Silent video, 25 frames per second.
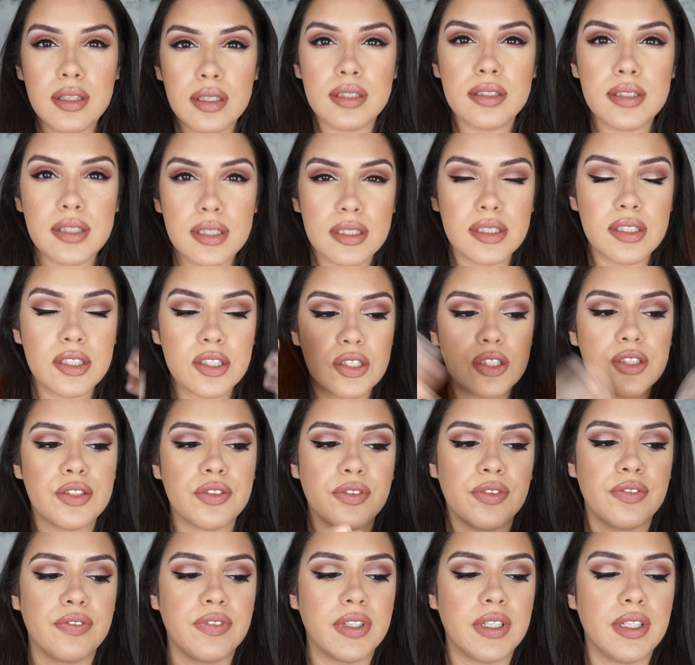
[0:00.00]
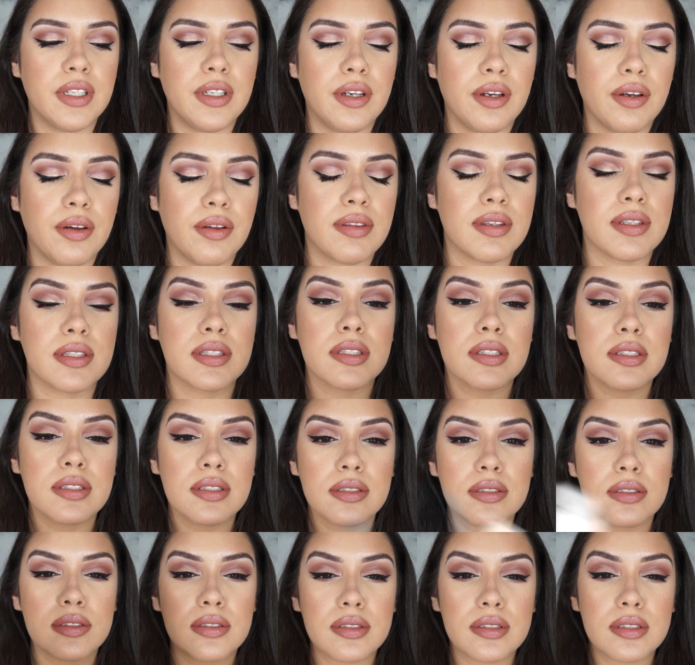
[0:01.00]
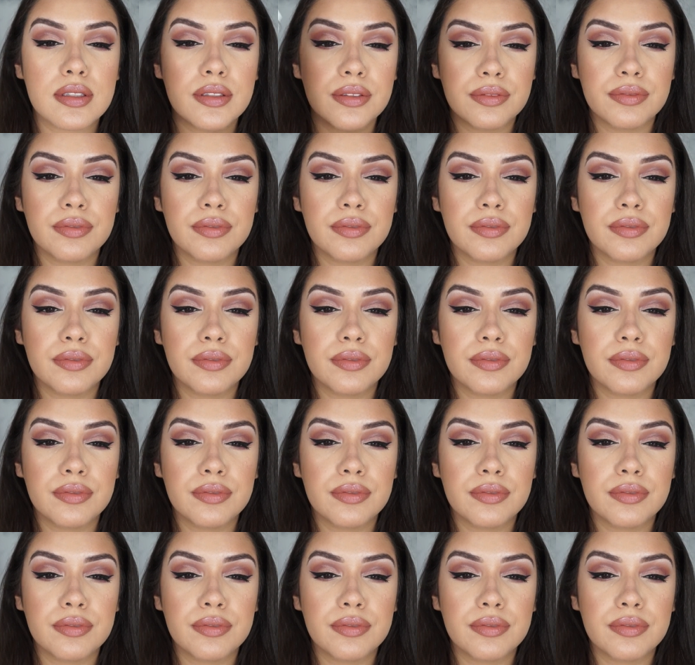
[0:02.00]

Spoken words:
since it's just a video, this is